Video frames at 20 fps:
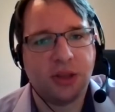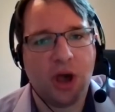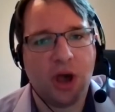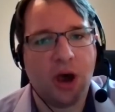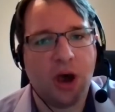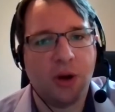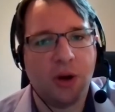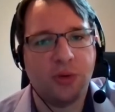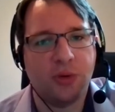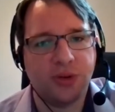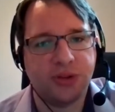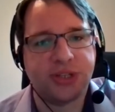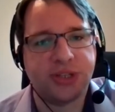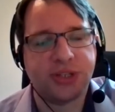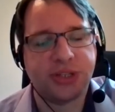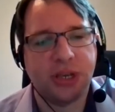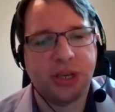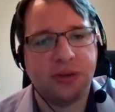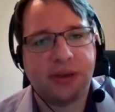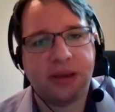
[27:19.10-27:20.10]
I want to
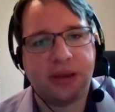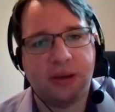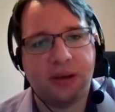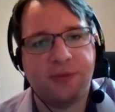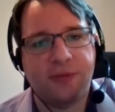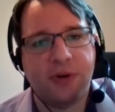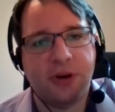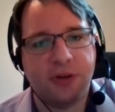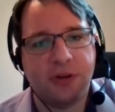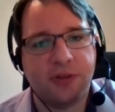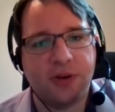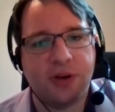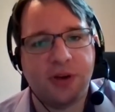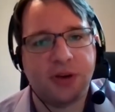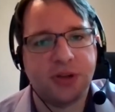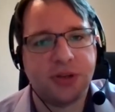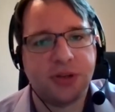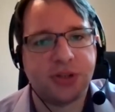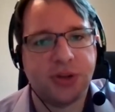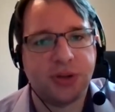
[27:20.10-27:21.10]
serve out. I'm very
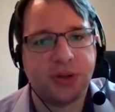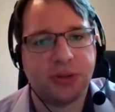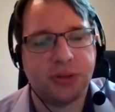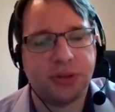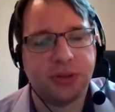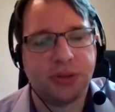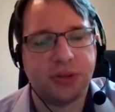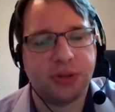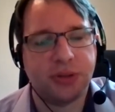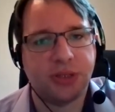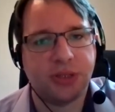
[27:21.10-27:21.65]
focused on